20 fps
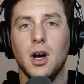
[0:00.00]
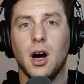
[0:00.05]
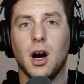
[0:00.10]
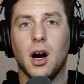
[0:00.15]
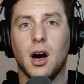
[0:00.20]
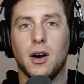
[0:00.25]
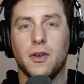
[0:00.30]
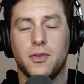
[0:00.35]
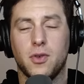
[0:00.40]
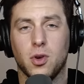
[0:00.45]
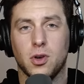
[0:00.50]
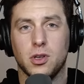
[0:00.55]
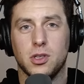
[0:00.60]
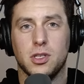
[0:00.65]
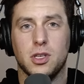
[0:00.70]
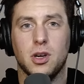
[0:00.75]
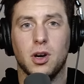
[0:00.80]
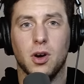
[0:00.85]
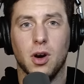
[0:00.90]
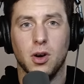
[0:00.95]
Uh, of
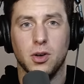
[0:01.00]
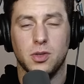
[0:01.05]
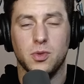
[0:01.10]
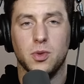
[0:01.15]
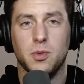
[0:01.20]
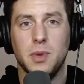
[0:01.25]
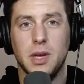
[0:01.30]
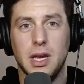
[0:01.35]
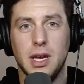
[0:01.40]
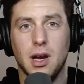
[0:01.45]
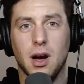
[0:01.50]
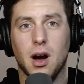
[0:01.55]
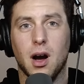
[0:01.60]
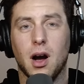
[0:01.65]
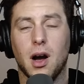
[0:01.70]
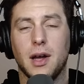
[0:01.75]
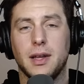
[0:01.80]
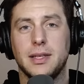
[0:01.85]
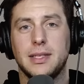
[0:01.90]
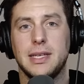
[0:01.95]
course, co host with me
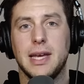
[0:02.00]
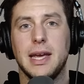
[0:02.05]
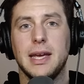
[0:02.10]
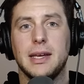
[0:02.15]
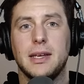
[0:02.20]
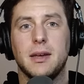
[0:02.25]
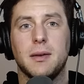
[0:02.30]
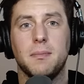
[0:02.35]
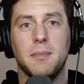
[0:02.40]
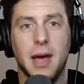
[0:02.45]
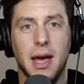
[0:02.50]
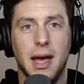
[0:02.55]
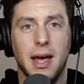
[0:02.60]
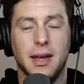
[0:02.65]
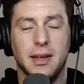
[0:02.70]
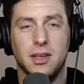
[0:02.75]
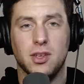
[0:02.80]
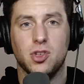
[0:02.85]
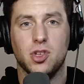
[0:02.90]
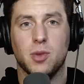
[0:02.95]
on Take
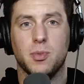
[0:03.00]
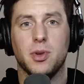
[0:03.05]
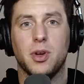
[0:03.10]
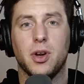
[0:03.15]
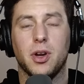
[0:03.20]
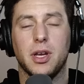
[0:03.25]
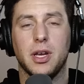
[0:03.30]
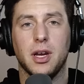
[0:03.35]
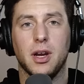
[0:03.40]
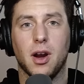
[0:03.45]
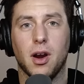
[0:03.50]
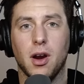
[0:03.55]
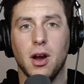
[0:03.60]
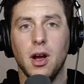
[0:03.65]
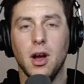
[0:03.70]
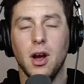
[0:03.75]
Command, contributor here